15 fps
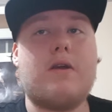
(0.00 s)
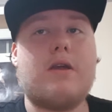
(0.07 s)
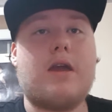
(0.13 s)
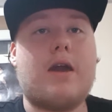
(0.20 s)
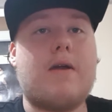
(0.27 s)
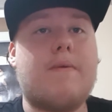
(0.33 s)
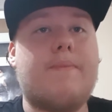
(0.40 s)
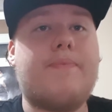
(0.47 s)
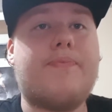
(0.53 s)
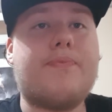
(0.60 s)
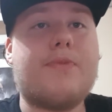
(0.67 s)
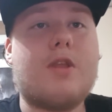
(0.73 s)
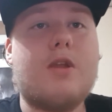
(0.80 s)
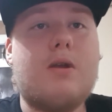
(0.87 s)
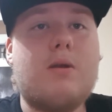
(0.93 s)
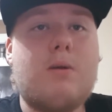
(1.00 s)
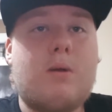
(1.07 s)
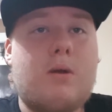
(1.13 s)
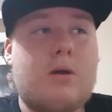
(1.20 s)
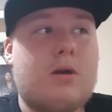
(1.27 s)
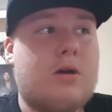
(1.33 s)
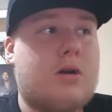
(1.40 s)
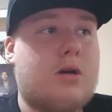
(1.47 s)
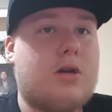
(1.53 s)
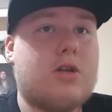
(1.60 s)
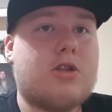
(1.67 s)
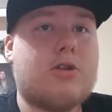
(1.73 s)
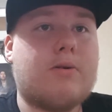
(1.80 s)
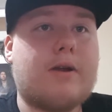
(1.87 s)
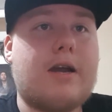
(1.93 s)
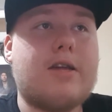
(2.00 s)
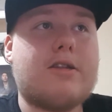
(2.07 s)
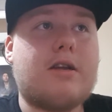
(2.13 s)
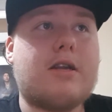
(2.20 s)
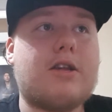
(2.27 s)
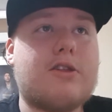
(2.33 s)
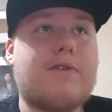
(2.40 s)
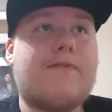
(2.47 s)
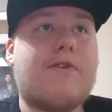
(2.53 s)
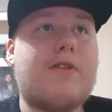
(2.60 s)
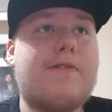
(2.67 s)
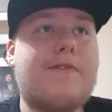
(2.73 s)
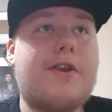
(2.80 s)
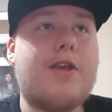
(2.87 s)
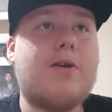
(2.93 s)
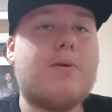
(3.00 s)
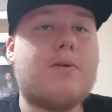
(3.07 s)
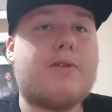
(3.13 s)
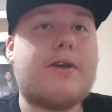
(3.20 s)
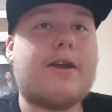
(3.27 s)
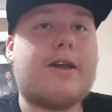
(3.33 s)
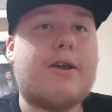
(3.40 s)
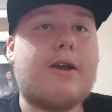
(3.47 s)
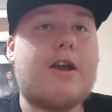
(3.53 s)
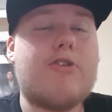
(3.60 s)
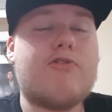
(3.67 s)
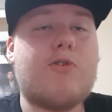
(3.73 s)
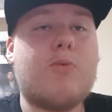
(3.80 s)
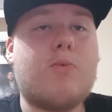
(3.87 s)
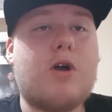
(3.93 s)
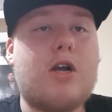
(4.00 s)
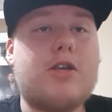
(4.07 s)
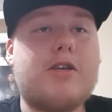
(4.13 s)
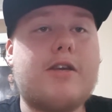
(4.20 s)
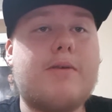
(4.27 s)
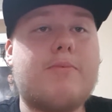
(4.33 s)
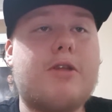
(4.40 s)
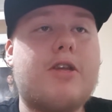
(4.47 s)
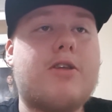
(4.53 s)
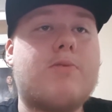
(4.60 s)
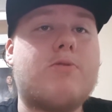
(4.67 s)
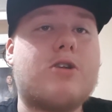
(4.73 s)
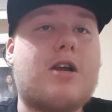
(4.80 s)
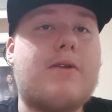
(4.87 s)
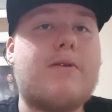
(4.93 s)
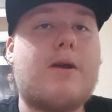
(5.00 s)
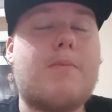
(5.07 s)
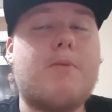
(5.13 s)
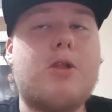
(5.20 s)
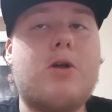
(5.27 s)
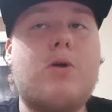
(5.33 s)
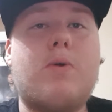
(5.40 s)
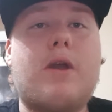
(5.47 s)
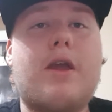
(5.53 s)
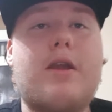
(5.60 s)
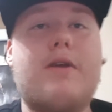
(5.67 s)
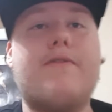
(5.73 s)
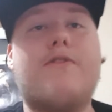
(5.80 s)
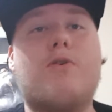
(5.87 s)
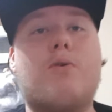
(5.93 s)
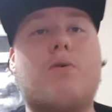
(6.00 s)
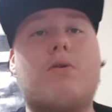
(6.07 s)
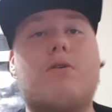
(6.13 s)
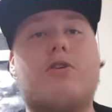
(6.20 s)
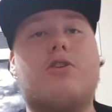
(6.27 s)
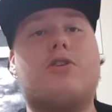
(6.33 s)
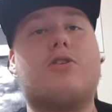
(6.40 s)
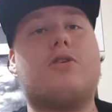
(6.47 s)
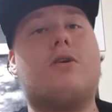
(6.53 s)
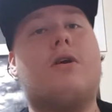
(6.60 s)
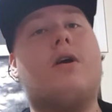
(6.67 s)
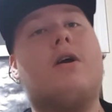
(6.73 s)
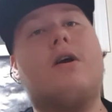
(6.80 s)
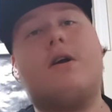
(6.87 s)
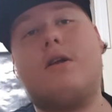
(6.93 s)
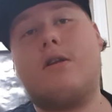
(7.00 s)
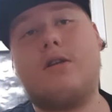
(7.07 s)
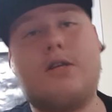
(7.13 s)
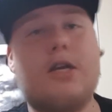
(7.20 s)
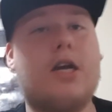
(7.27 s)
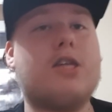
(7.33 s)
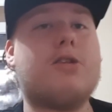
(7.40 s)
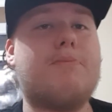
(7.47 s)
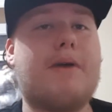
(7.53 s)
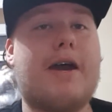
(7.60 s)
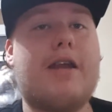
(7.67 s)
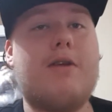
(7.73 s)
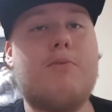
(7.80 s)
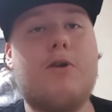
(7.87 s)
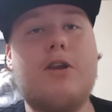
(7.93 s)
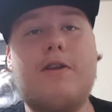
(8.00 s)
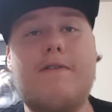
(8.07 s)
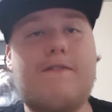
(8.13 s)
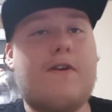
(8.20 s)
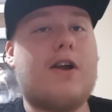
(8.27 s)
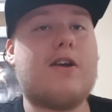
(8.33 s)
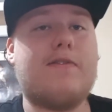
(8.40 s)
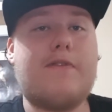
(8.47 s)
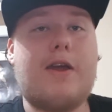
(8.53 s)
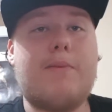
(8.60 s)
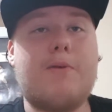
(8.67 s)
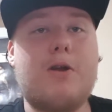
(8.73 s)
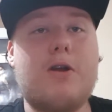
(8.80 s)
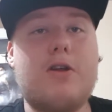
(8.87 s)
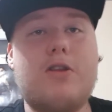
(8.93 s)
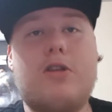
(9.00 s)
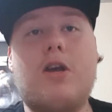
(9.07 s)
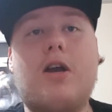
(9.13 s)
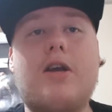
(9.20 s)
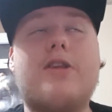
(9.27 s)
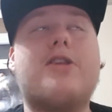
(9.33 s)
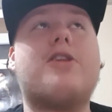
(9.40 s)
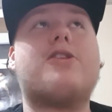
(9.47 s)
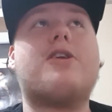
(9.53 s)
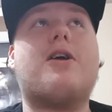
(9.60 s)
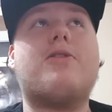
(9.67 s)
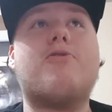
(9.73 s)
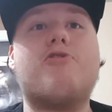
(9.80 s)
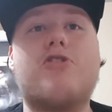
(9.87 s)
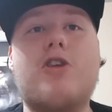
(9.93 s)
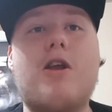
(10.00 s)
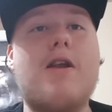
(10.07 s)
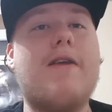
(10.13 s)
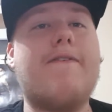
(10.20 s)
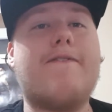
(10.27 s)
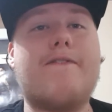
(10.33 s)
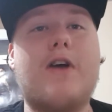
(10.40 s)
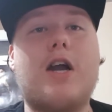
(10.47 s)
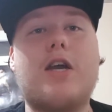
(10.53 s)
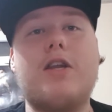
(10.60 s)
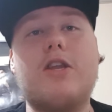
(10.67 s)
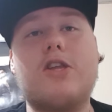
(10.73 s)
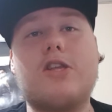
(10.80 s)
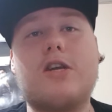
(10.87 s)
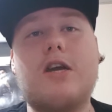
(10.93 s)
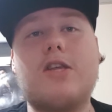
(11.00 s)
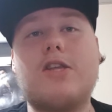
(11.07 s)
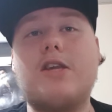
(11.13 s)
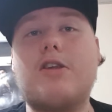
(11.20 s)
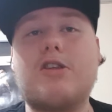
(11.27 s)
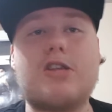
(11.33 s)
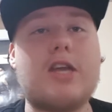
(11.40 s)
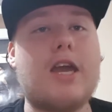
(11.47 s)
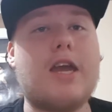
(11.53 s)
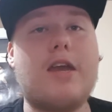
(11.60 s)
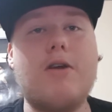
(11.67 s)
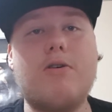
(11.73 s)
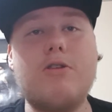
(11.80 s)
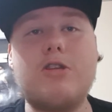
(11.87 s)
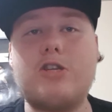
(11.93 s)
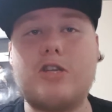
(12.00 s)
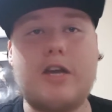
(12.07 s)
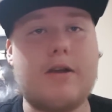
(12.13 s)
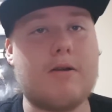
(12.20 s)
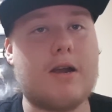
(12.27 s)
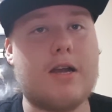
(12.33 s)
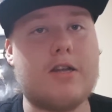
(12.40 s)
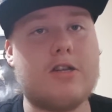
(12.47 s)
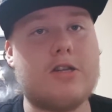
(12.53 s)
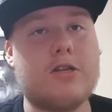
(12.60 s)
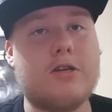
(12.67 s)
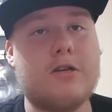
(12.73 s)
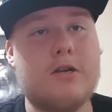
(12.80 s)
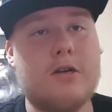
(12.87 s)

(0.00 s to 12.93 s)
yeah. So guys, that does it for the video. Thank you guys for watching. Please subscribe down below, and of course, doesn't matter what you're fucking vaping on, as long as it's not those dirty, fucking disgusting, stinky old cigarettes.